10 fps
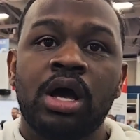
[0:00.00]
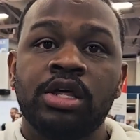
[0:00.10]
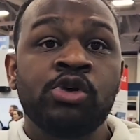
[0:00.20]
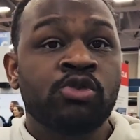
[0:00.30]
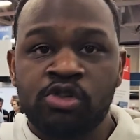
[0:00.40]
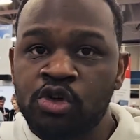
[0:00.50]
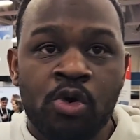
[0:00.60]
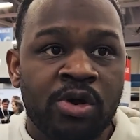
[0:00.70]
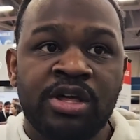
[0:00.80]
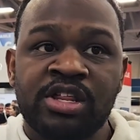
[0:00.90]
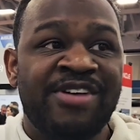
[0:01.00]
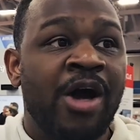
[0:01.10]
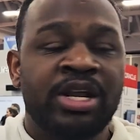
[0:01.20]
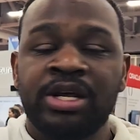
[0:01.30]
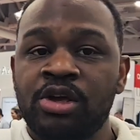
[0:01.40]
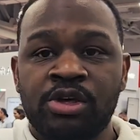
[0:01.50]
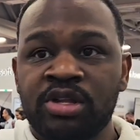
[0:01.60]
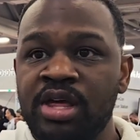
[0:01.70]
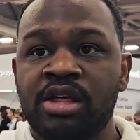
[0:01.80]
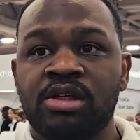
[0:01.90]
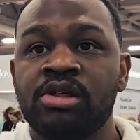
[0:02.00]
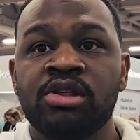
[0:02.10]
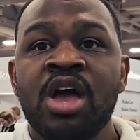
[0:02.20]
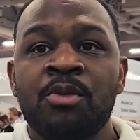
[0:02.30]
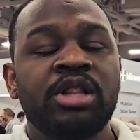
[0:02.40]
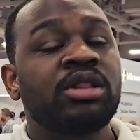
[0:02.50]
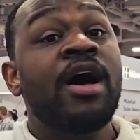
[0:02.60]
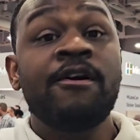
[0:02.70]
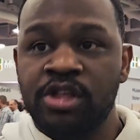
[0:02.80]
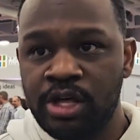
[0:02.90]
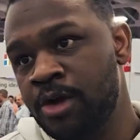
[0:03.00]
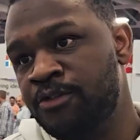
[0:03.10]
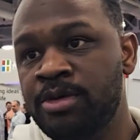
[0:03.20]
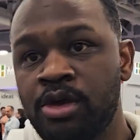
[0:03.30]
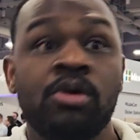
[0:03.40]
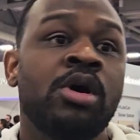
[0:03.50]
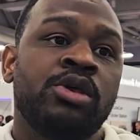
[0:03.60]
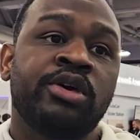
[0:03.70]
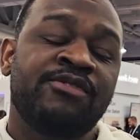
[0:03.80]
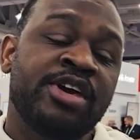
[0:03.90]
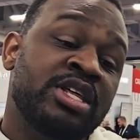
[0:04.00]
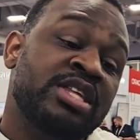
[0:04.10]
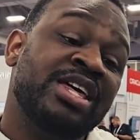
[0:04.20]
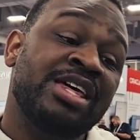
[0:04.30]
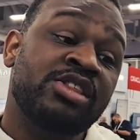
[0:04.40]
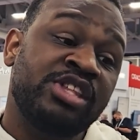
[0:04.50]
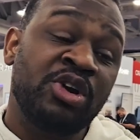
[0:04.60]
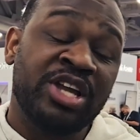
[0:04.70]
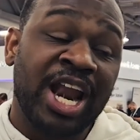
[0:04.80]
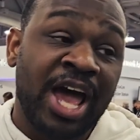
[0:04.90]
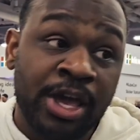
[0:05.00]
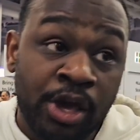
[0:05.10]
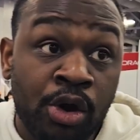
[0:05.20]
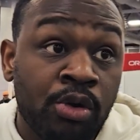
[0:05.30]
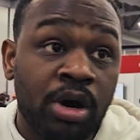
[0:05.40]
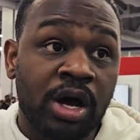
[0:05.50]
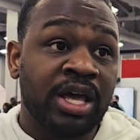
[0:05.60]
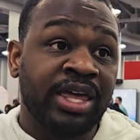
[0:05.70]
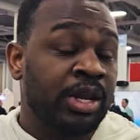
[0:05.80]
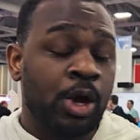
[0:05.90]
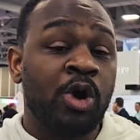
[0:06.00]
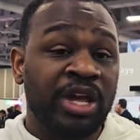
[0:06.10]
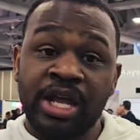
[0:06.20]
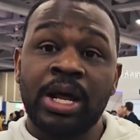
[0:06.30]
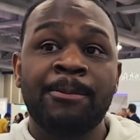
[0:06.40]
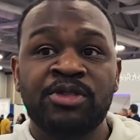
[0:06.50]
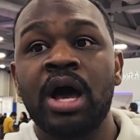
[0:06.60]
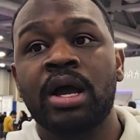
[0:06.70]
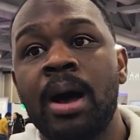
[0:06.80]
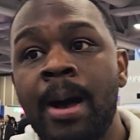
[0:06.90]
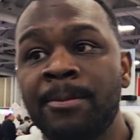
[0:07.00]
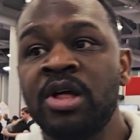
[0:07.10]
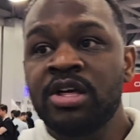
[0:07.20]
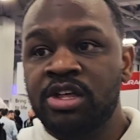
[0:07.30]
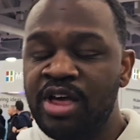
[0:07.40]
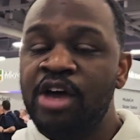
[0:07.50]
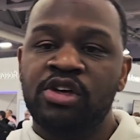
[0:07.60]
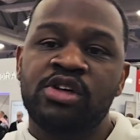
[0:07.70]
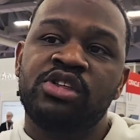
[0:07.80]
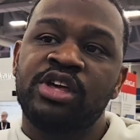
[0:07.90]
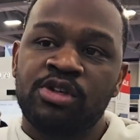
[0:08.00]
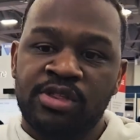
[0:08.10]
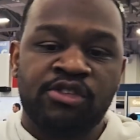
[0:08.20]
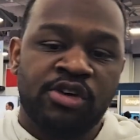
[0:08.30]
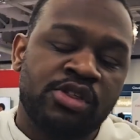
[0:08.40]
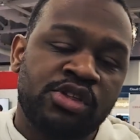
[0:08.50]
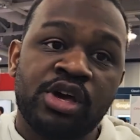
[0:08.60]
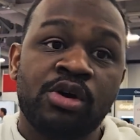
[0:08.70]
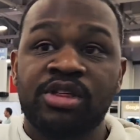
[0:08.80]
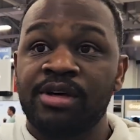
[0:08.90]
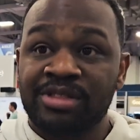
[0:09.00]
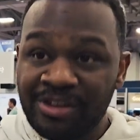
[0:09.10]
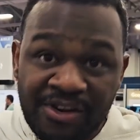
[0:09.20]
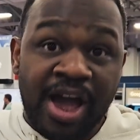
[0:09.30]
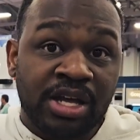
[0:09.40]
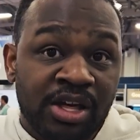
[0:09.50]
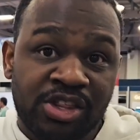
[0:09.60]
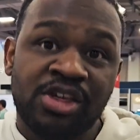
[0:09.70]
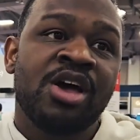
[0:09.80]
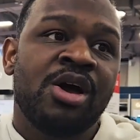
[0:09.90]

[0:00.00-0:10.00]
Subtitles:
user stories, validating our use cases. We'd love to hear from you. You can visit us at istio.io or github.com/istio/istio to find us,